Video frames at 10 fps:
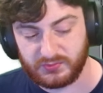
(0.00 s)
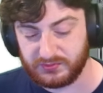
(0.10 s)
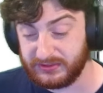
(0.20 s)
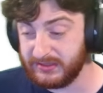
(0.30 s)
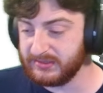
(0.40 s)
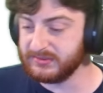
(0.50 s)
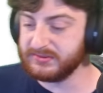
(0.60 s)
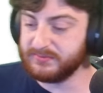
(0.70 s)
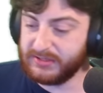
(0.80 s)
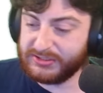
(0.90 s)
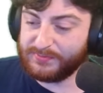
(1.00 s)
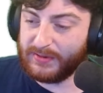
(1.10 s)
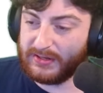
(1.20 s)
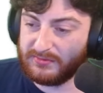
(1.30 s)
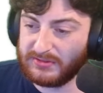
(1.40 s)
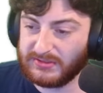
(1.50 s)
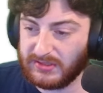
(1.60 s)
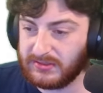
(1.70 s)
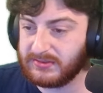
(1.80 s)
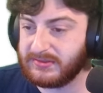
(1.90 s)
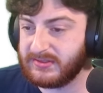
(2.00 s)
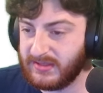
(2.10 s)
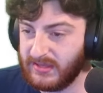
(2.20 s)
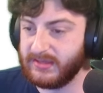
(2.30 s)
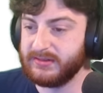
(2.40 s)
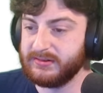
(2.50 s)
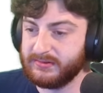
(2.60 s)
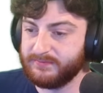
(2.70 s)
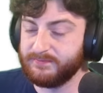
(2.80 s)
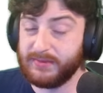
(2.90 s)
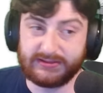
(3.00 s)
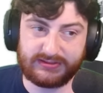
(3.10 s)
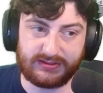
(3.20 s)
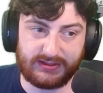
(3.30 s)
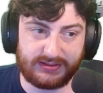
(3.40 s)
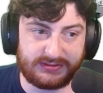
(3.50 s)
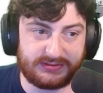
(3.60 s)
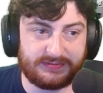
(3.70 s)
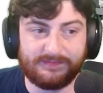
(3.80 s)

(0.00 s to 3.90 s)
yield much better results than bed slingers.